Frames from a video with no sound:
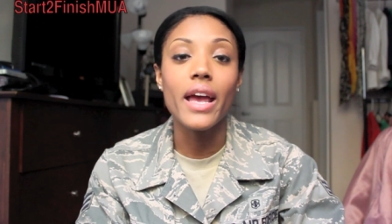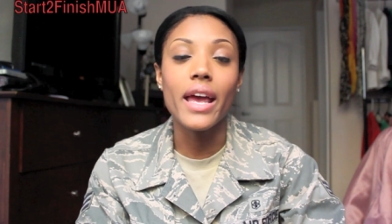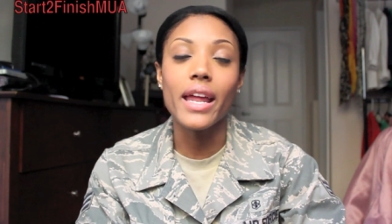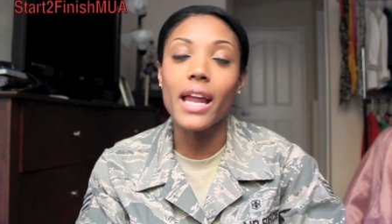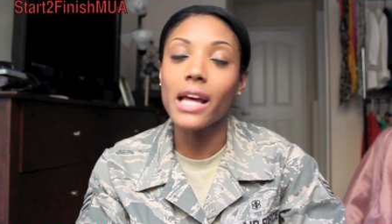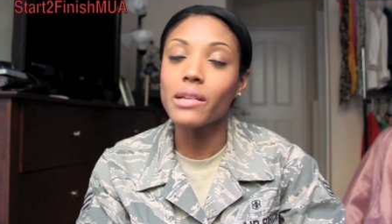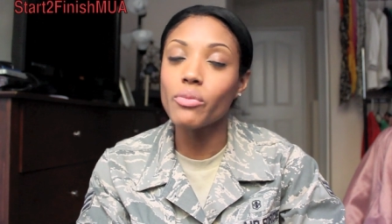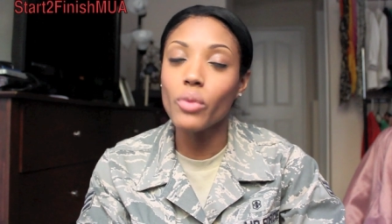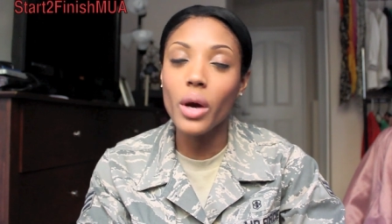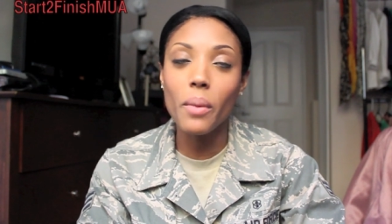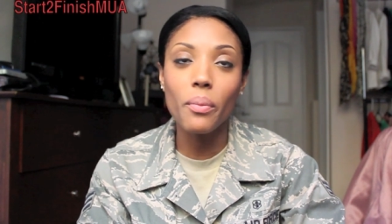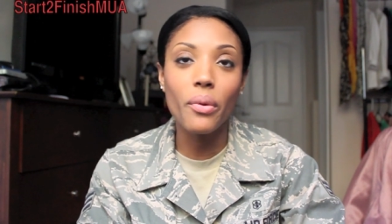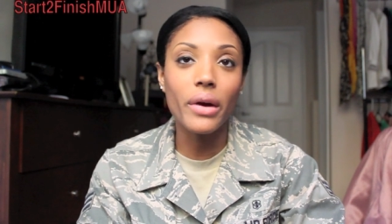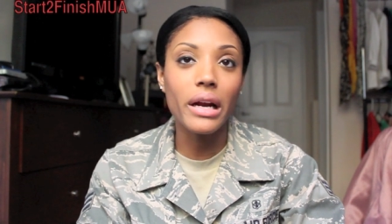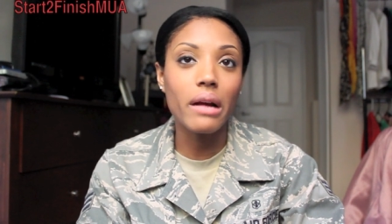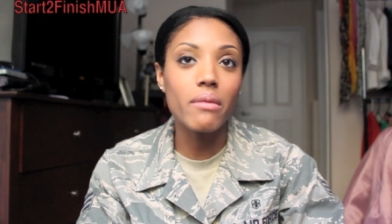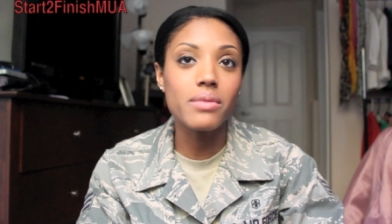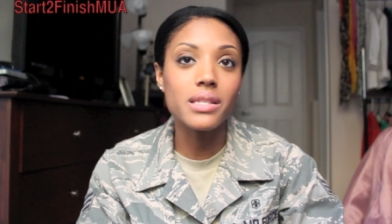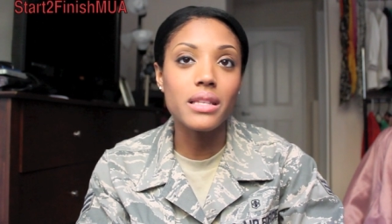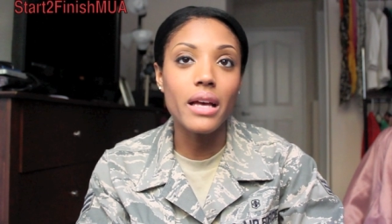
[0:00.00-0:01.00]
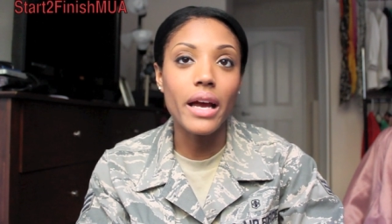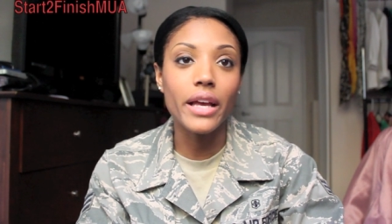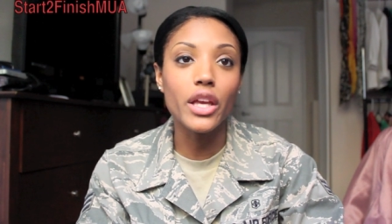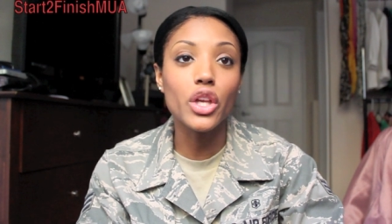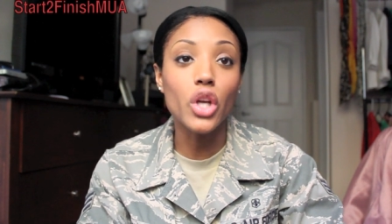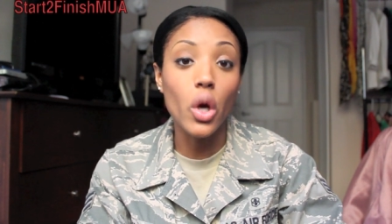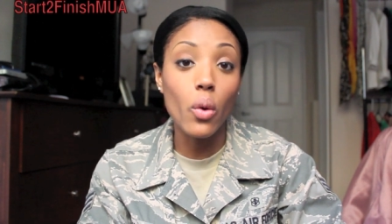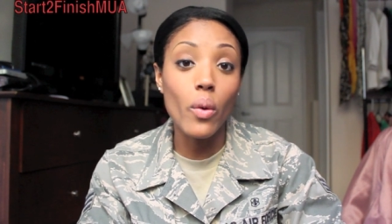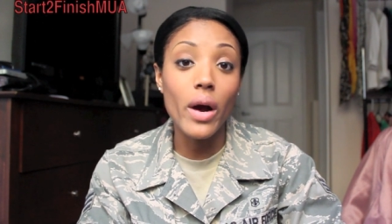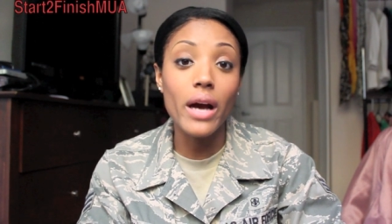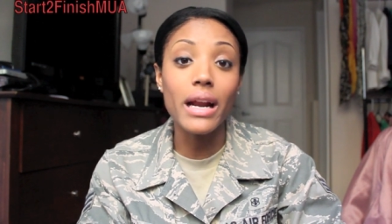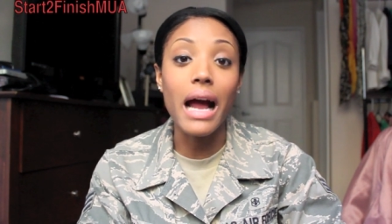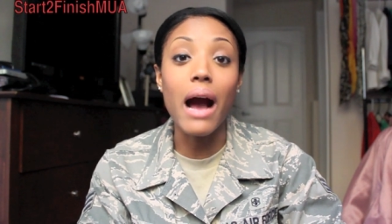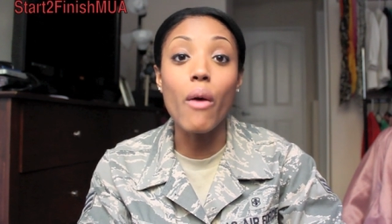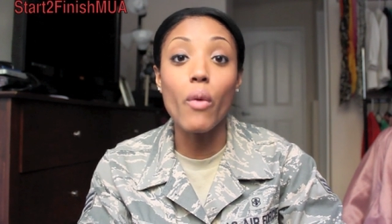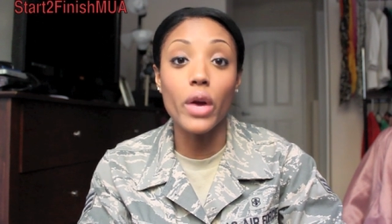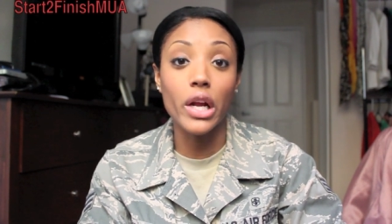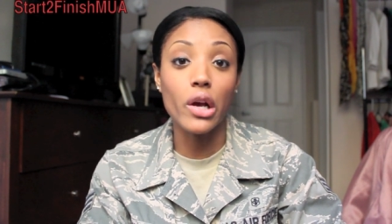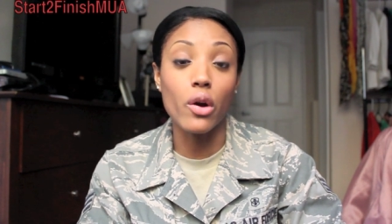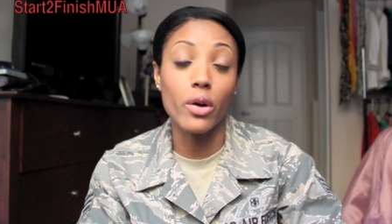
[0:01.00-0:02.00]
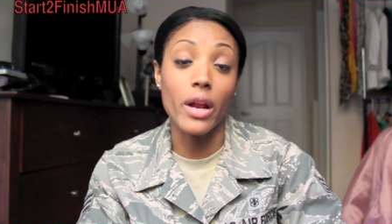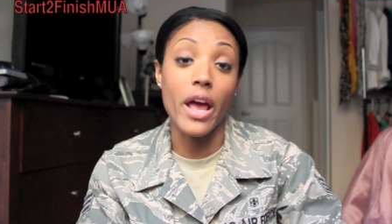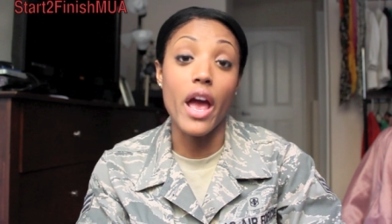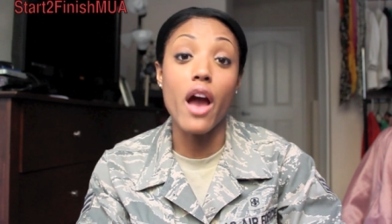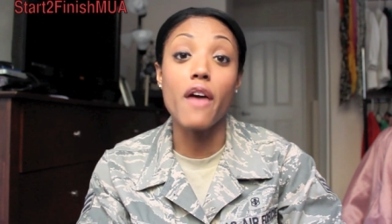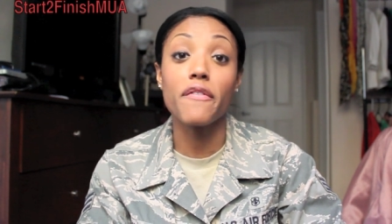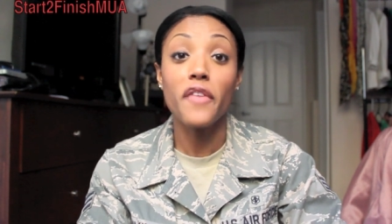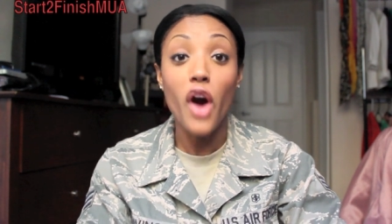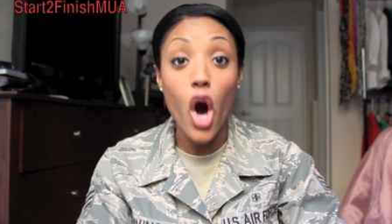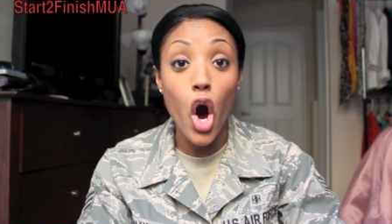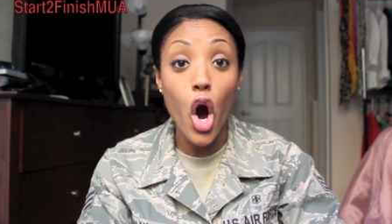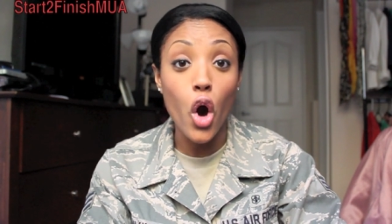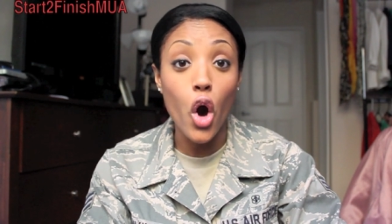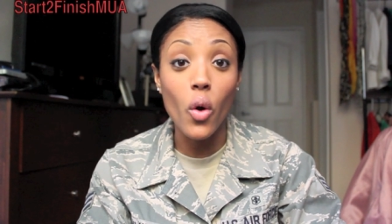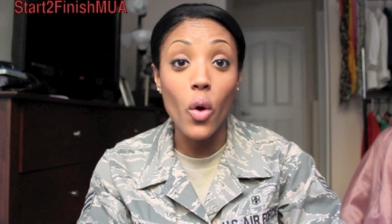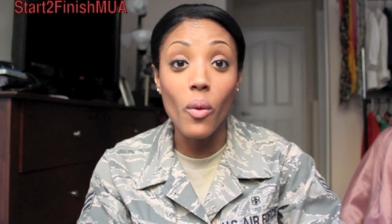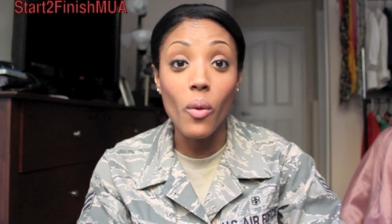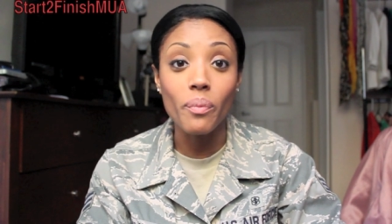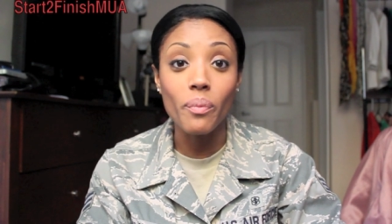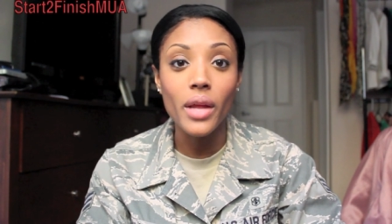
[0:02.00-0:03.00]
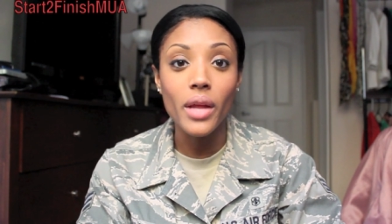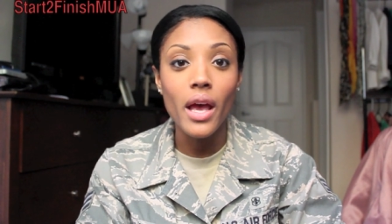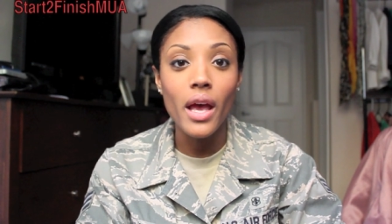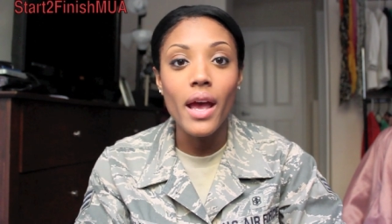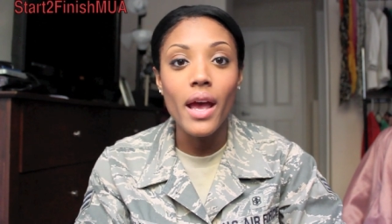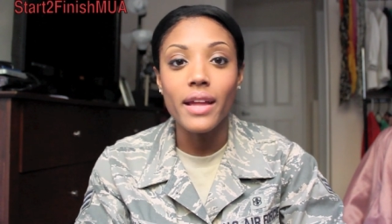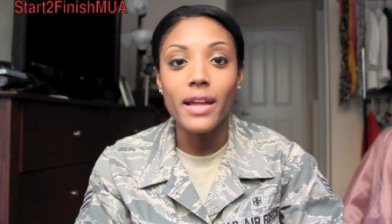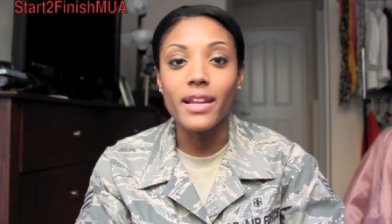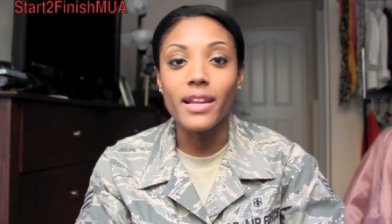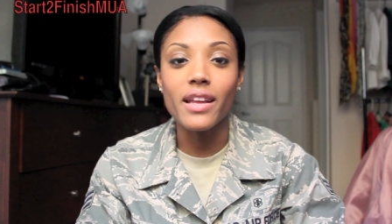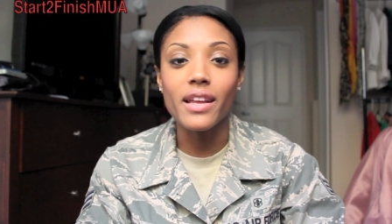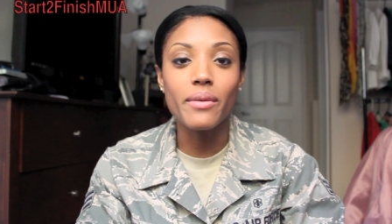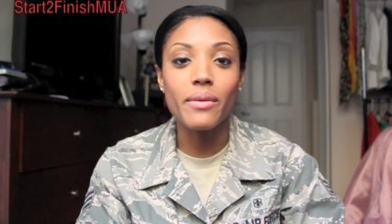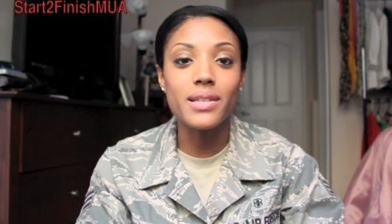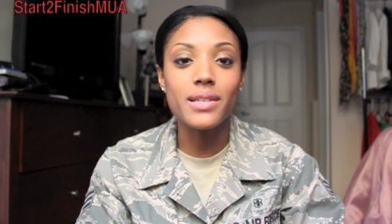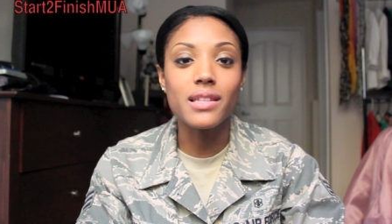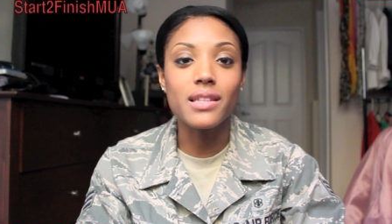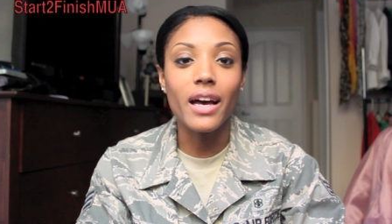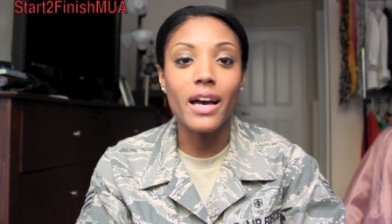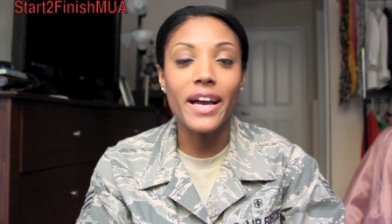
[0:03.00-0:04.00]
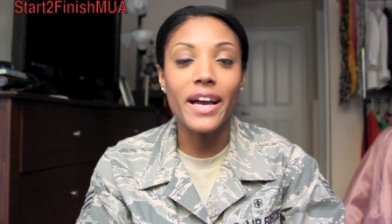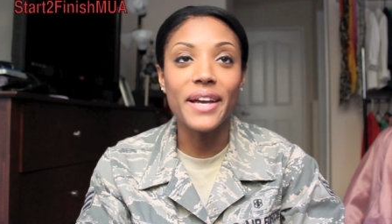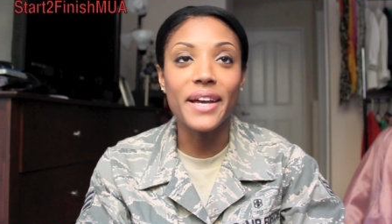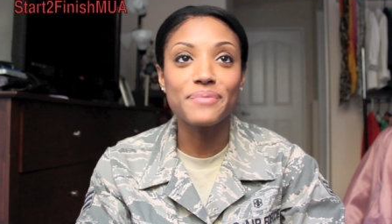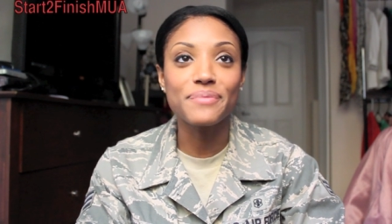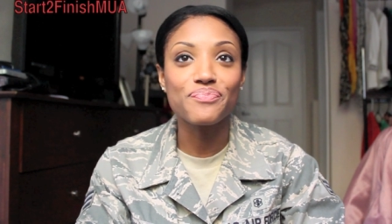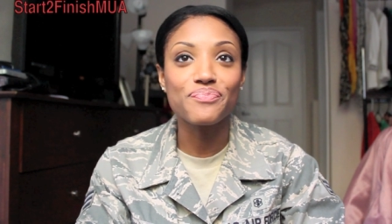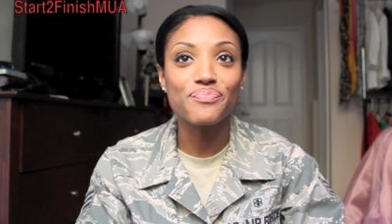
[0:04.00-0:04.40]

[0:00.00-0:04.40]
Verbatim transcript: And at one point I was like, you know what, I want to go to F home. Then he was like